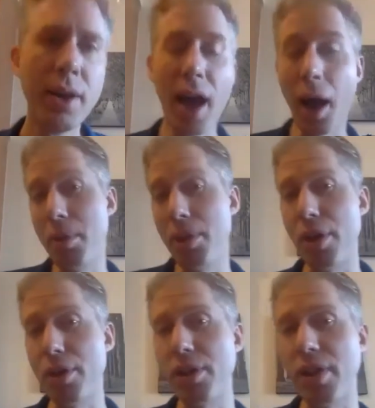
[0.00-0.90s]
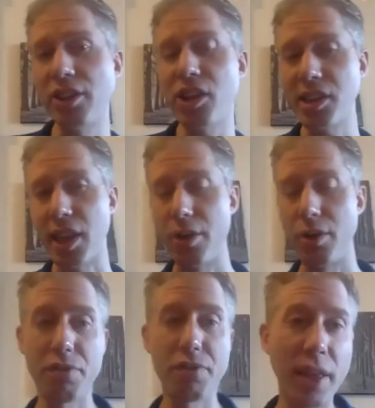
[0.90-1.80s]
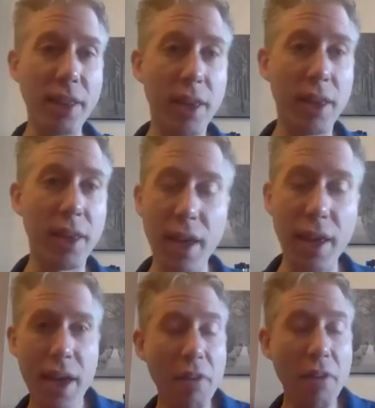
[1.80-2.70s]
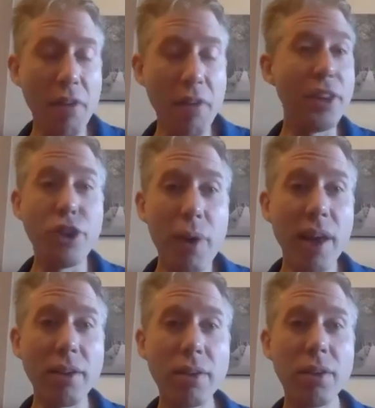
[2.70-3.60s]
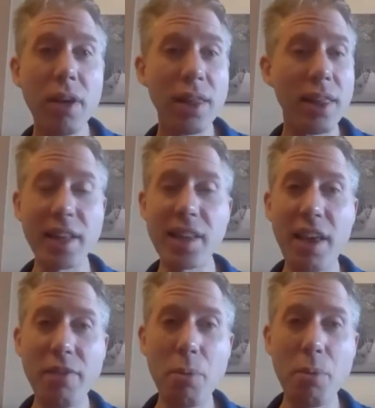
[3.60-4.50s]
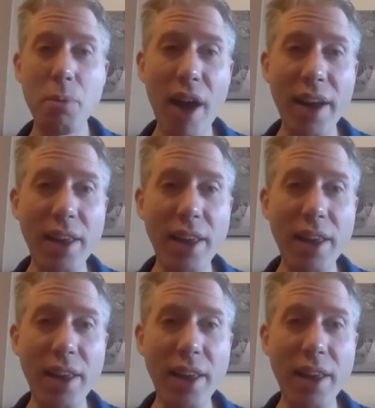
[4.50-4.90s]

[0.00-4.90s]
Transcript: I mean, they're the legislator. If they do it, let's give them credit.